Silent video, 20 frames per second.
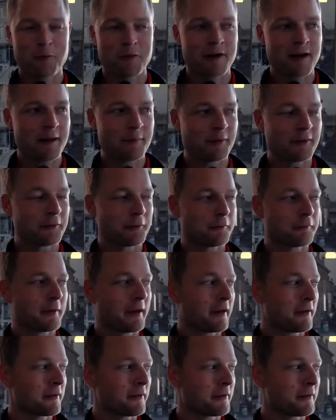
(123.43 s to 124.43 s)
The four
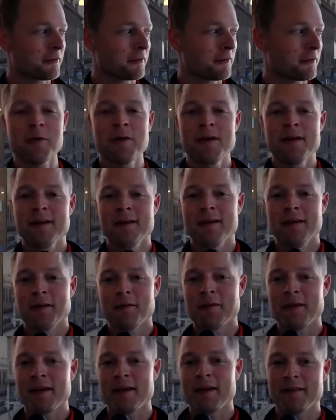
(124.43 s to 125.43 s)
habits of failure. So
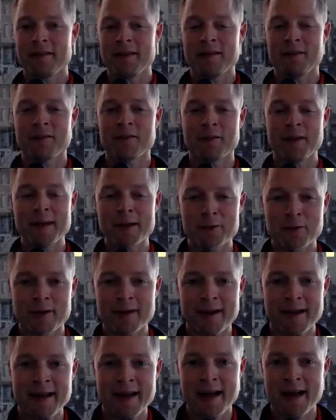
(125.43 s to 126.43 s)
the
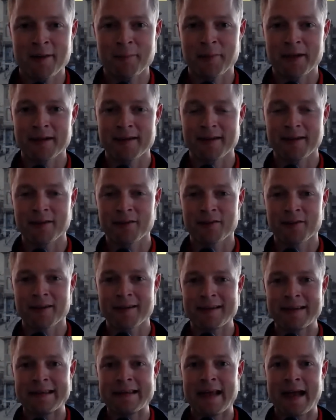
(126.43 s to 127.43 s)
secret in Ambit is
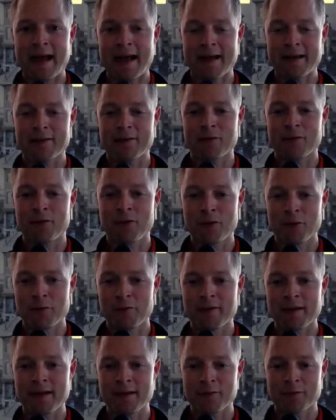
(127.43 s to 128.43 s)
to not do
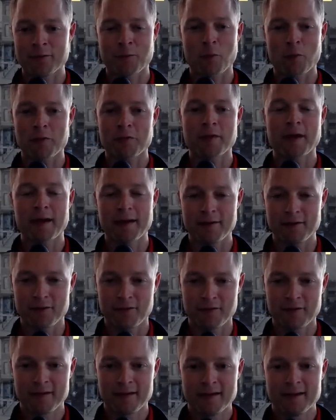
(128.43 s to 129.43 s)
these four things.